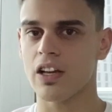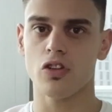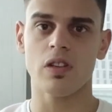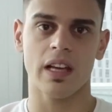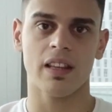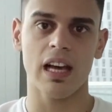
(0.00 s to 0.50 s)
And
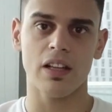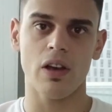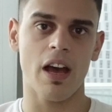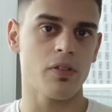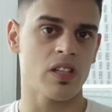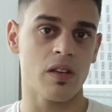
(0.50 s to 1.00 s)
just like that, you
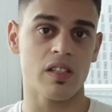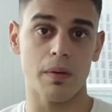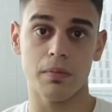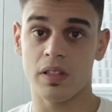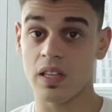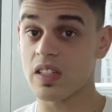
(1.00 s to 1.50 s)
have saved
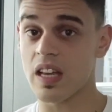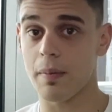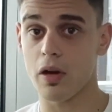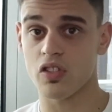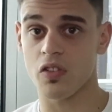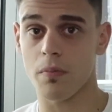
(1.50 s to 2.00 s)
some decent
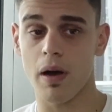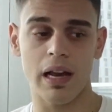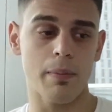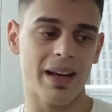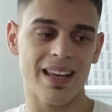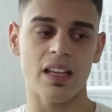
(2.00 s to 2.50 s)
amounts of money
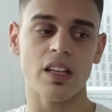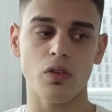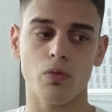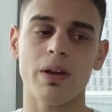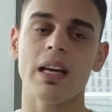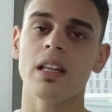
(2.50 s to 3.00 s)
by getting
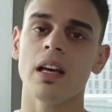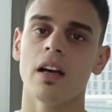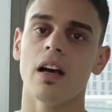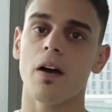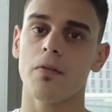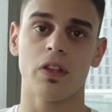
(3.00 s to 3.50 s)
rid
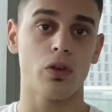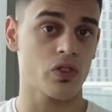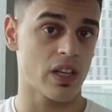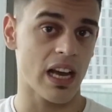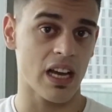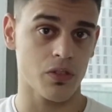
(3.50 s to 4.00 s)
of those
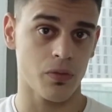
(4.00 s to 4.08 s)
gas